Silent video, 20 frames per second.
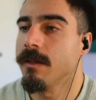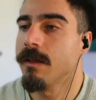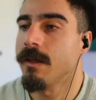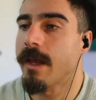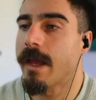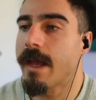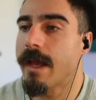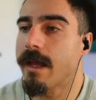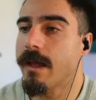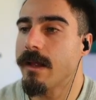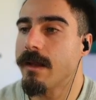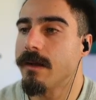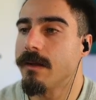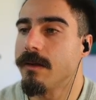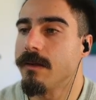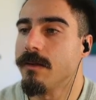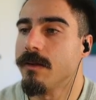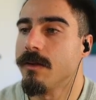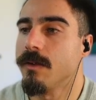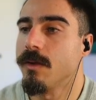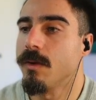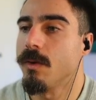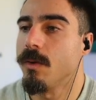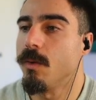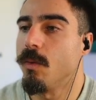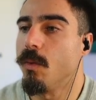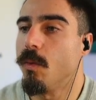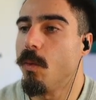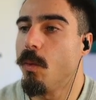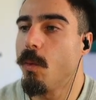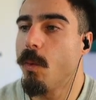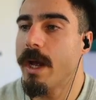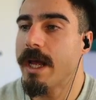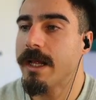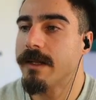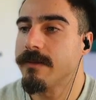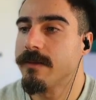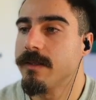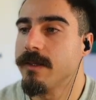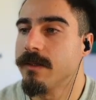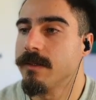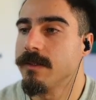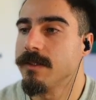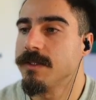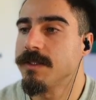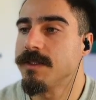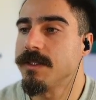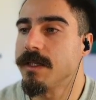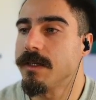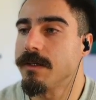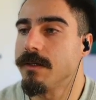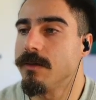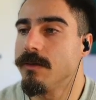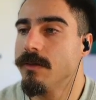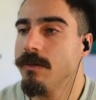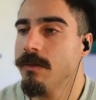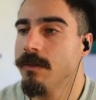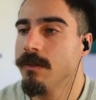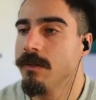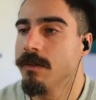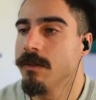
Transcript: and wet signal.